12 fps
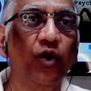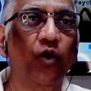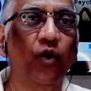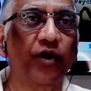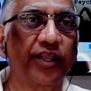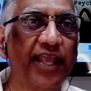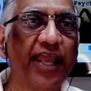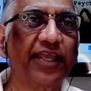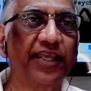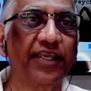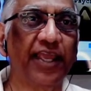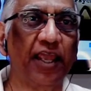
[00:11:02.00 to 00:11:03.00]
or a
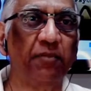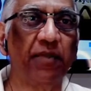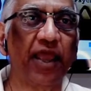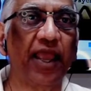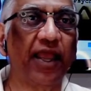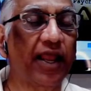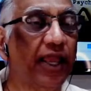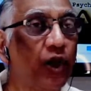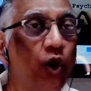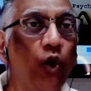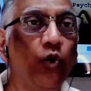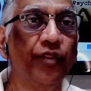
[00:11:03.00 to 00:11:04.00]
Yankee game, and I
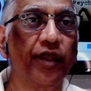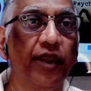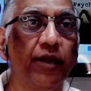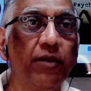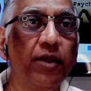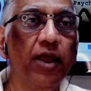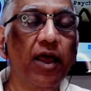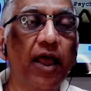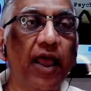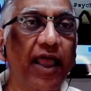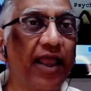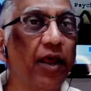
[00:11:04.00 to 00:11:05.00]
go there
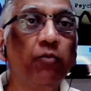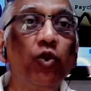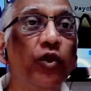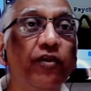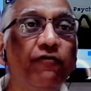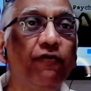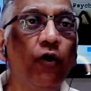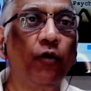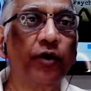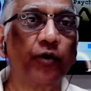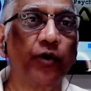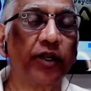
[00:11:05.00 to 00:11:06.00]
and I'm looking
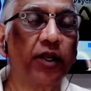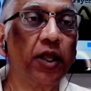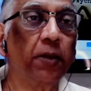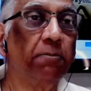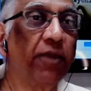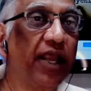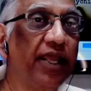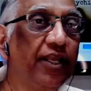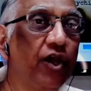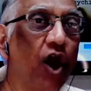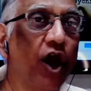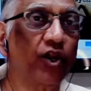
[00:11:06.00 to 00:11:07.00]
forward to it, but I eat
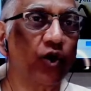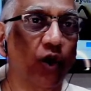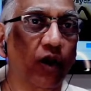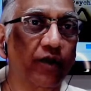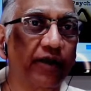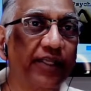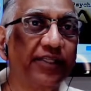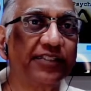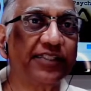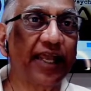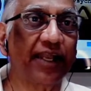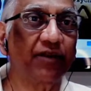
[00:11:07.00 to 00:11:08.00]
a hot dog in yeah. the
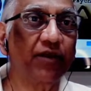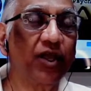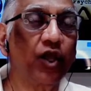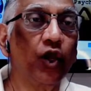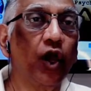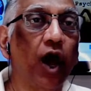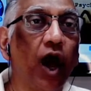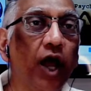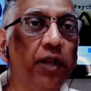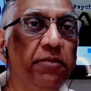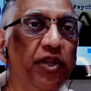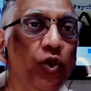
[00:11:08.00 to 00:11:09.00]
stand.
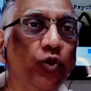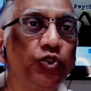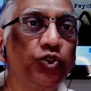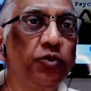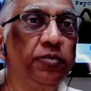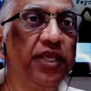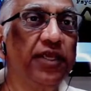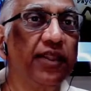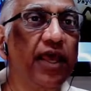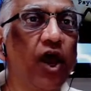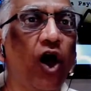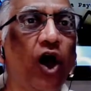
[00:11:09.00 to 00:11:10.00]
Unbeknownst to me, the
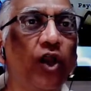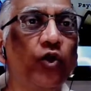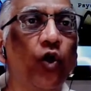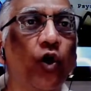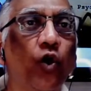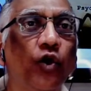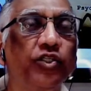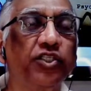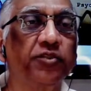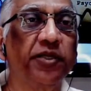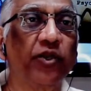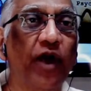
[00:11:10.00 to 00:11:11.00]
hot dog
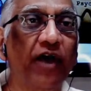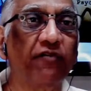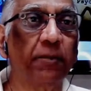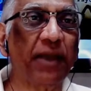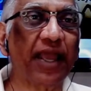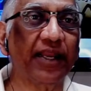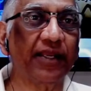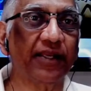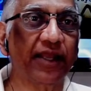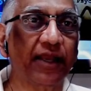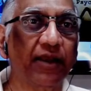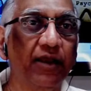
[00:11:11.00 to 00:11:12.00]
causes me to have a panic
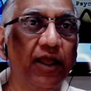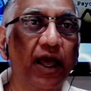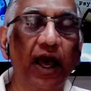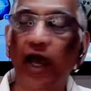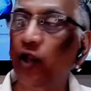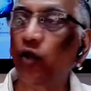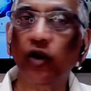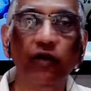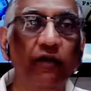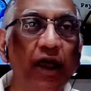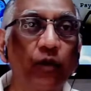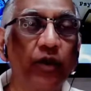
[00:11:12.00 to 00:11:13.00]
attack. I look
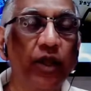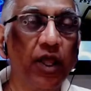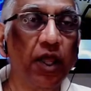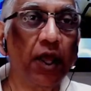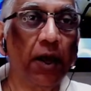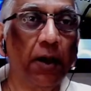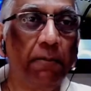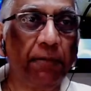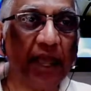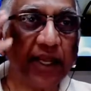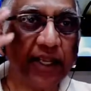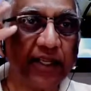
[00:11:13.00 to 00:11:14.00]
around. A
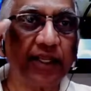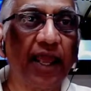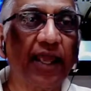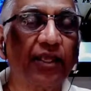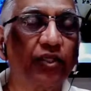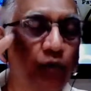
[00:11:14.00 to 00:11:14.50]
panic attack is